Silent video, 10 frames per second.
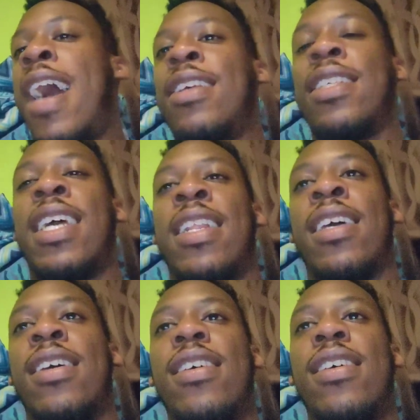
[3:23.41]
I
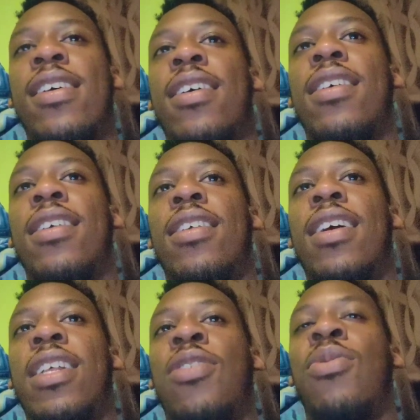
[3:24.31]
understand it
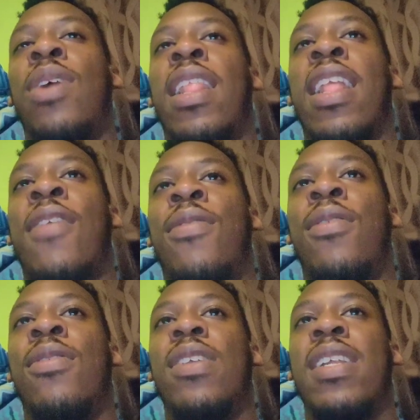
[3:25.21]
to a
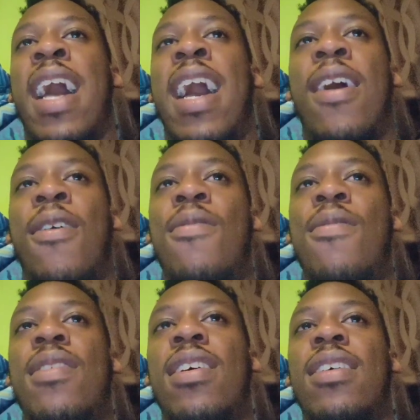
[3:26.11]
level
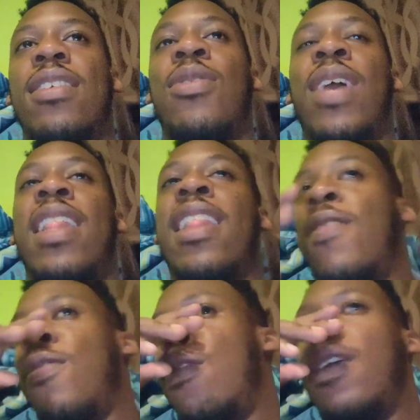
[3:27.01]
now. To a
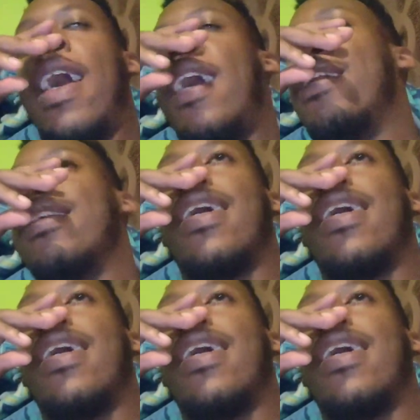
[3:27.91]
level, I